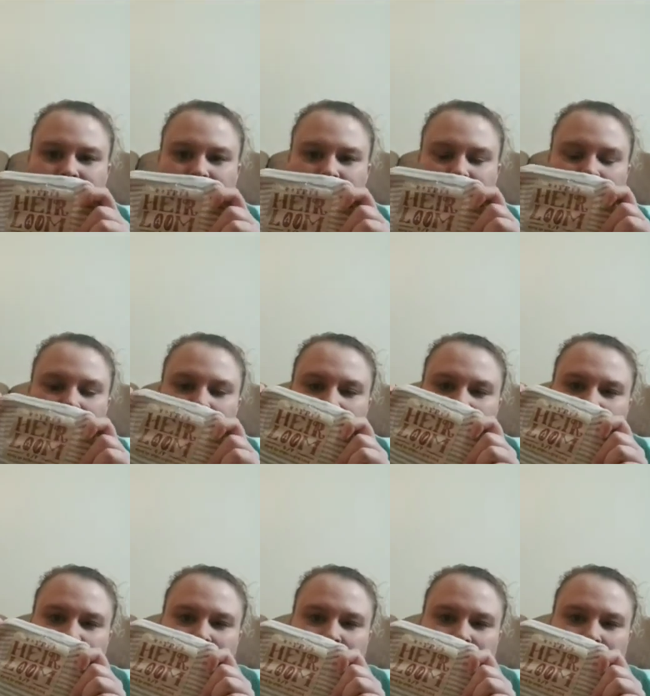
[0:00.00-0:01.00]
um,
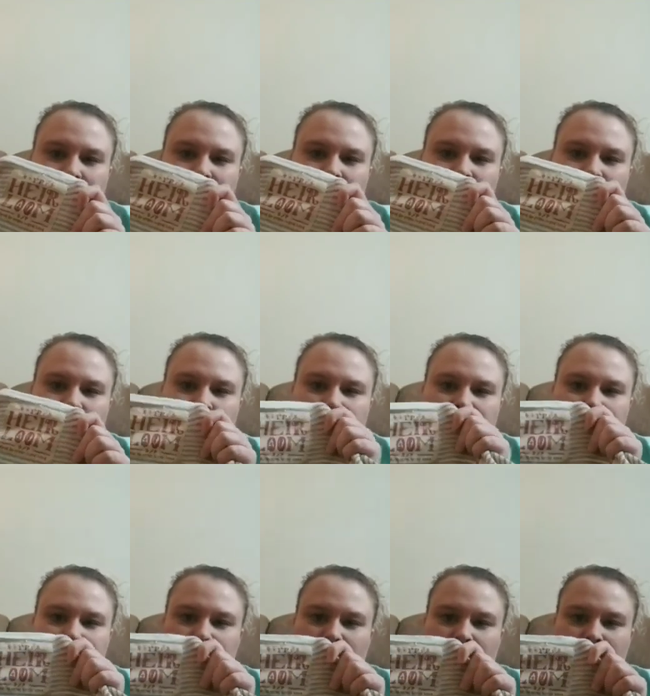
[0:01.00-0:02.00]
like heirloom like
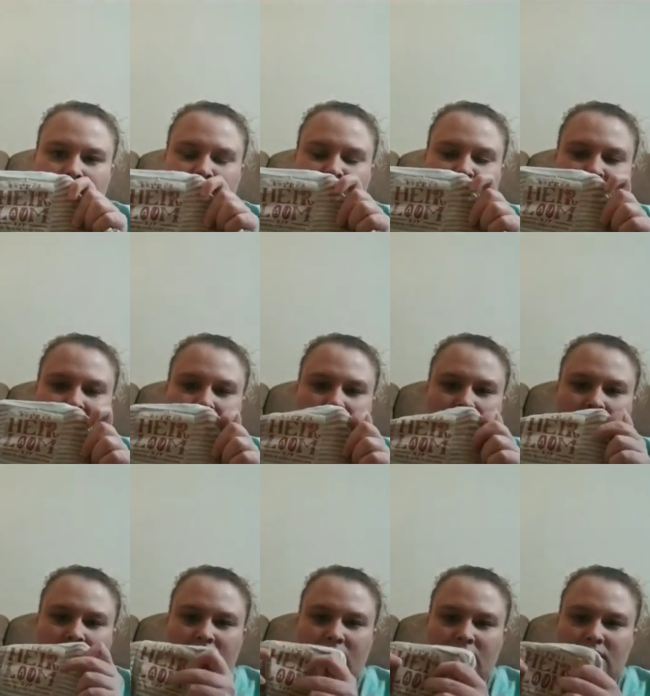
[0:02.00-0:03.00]
sewing machine
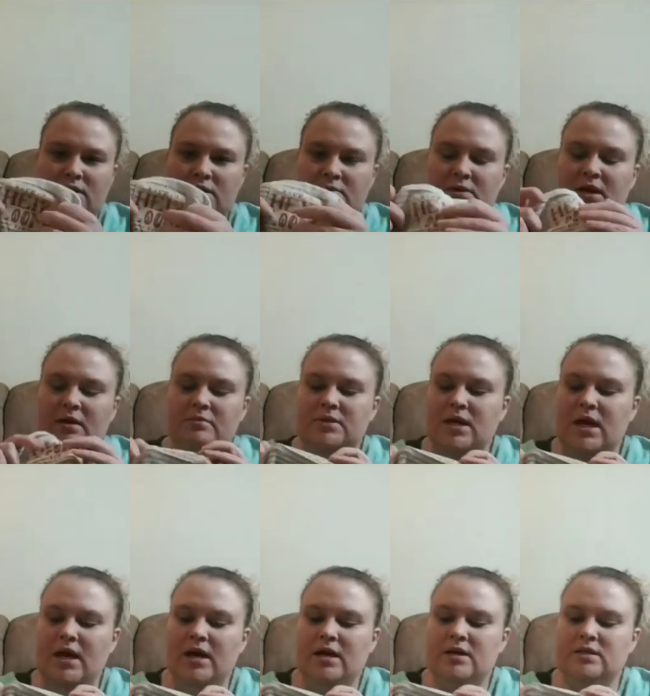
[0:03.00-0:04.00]
sometimes it
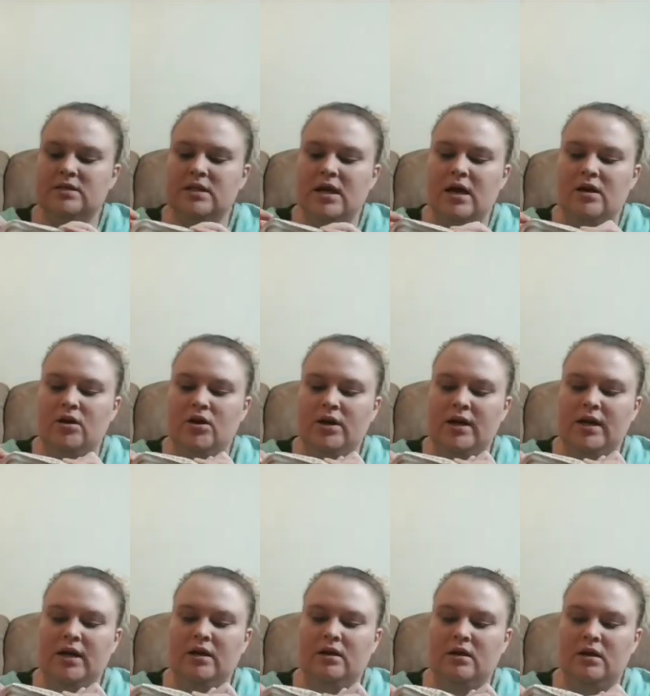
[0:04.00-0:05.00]
has that on
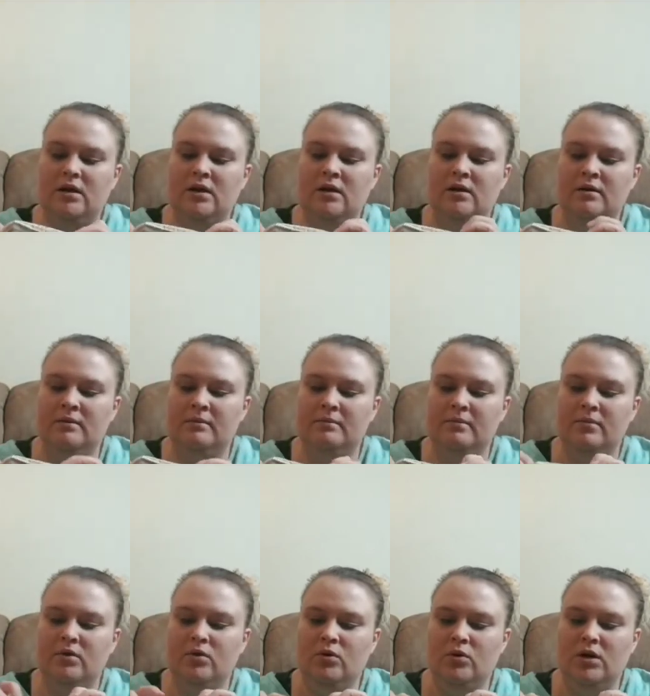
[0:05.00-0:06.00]
it um,
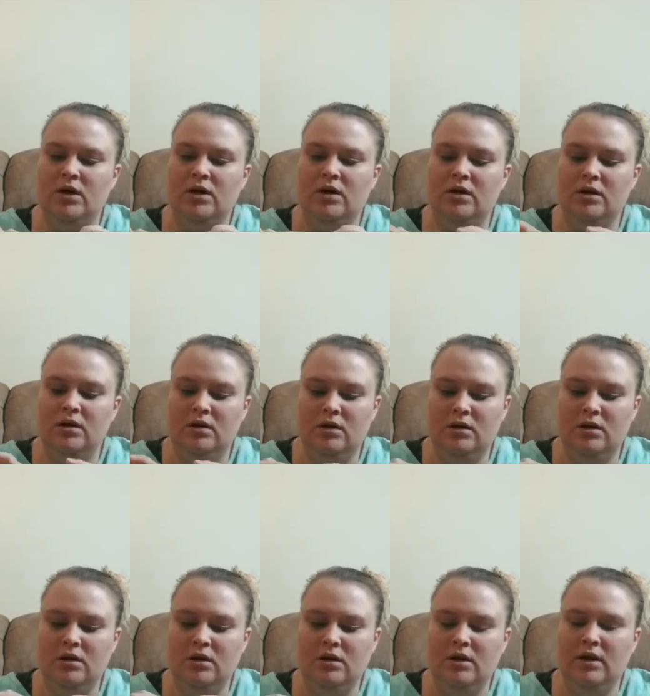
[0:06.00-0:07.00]
or
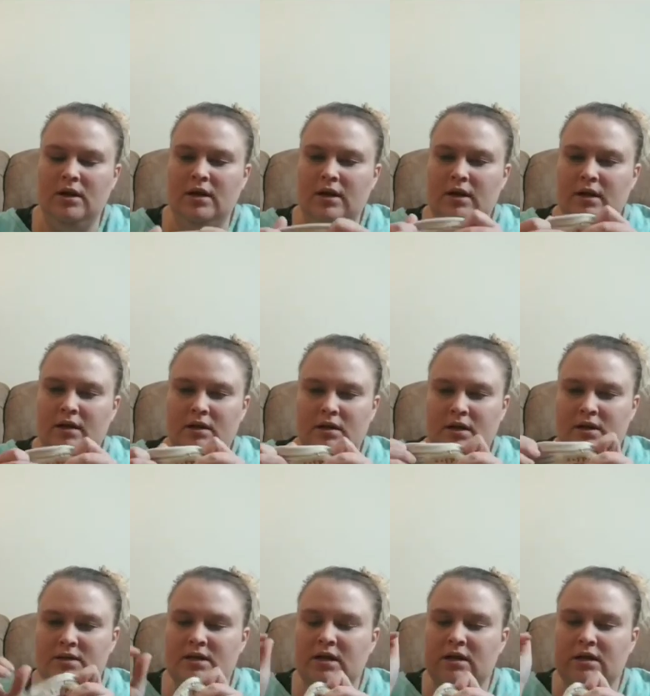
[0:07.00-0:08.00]

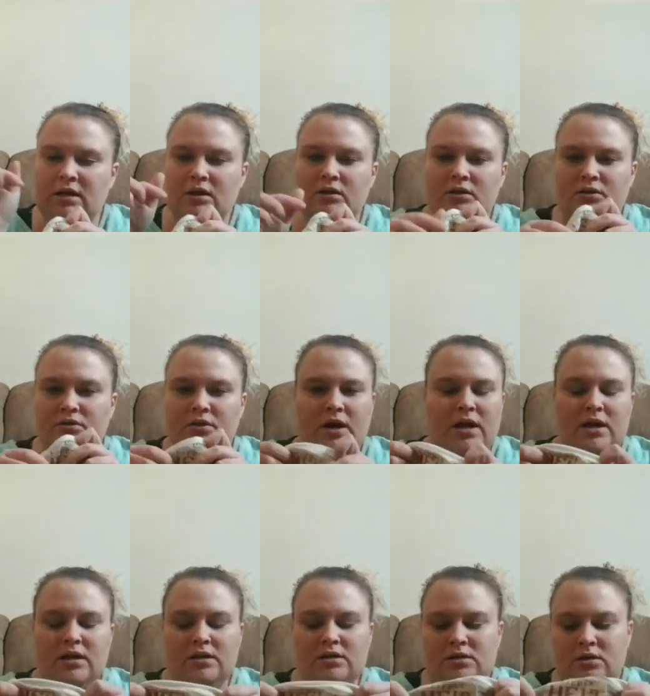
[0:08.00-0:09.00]
has like a needle and thread
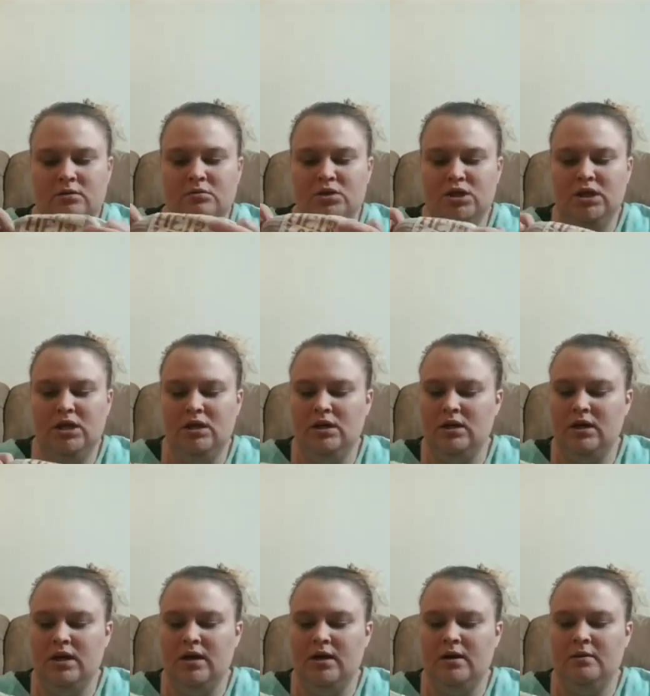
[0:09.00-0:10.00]
and a sewing machine.
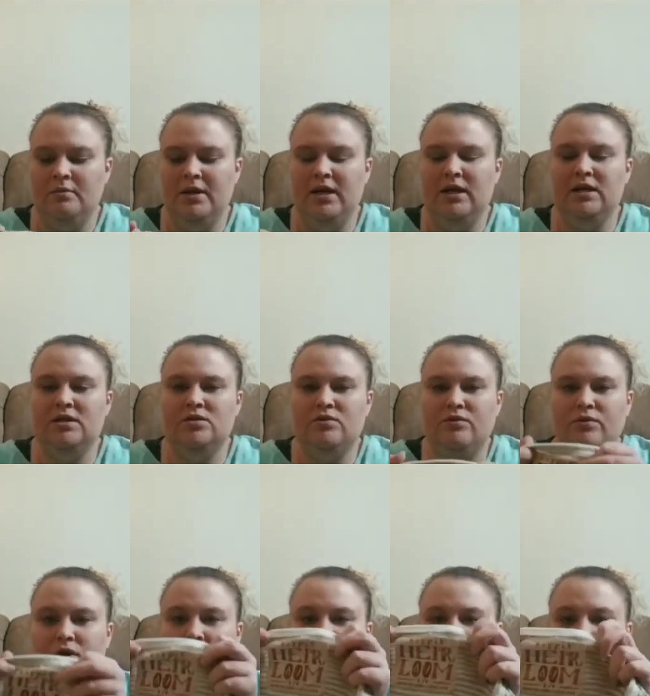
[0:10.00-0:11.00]
Um, it is
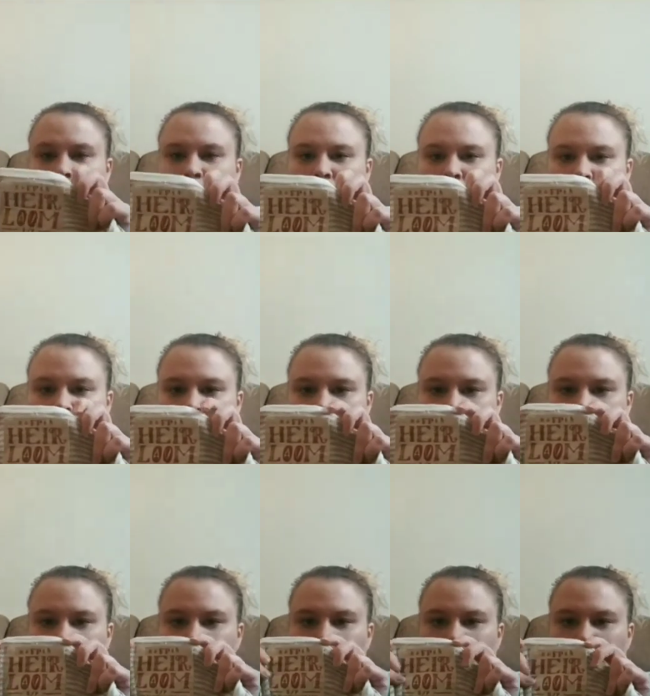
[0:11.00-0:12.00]
free people.
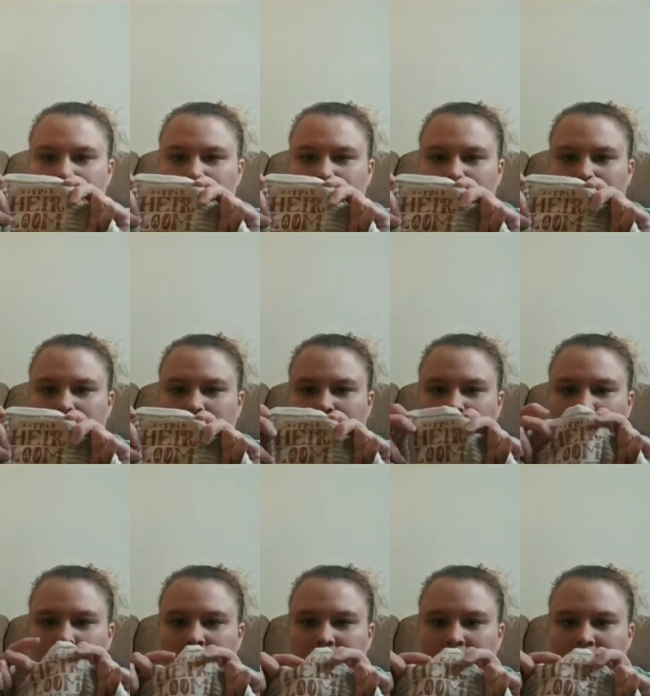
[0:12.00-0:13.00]

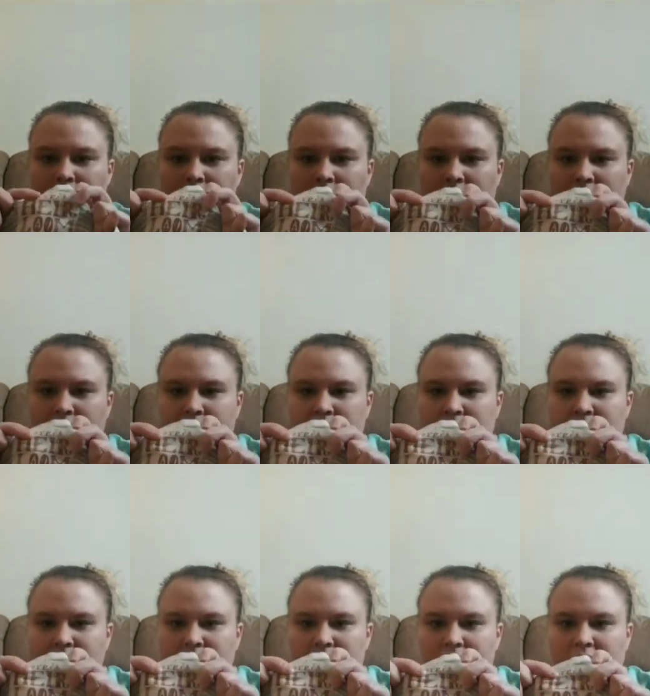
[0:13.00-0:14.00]
Um, this one actually
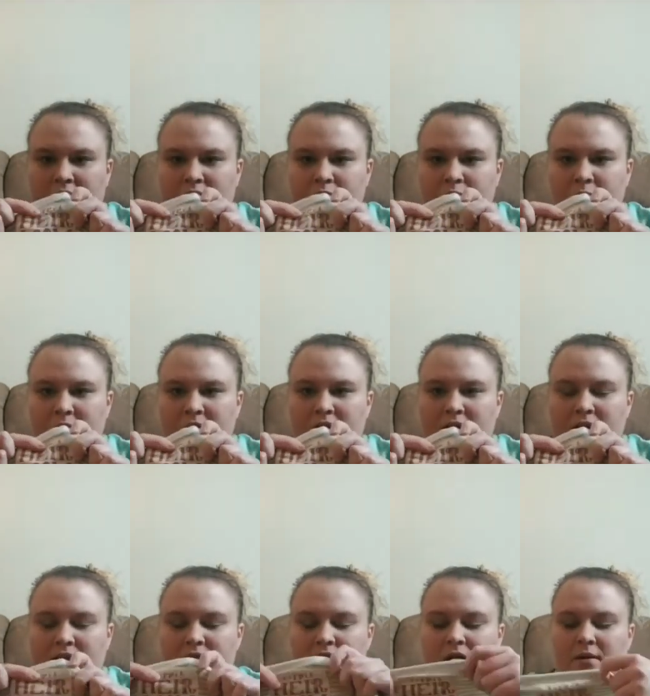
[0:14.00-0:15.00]
says FP at
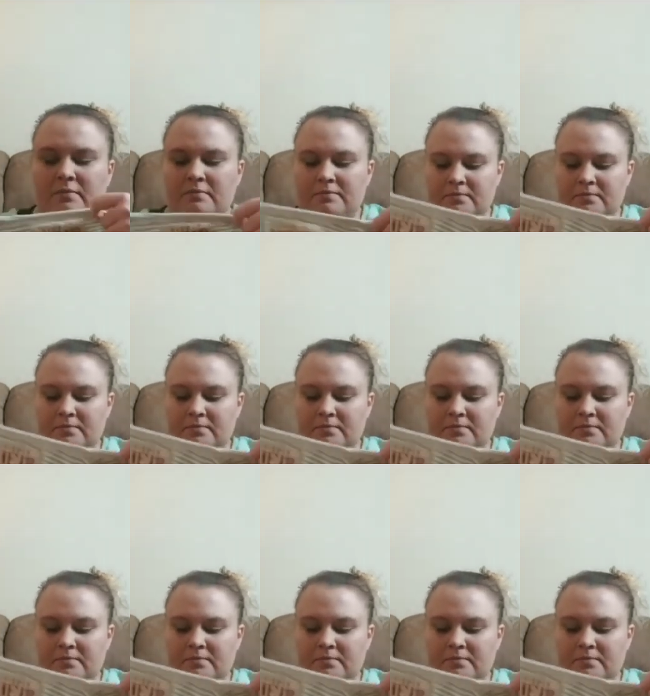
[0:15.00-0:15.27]
the top.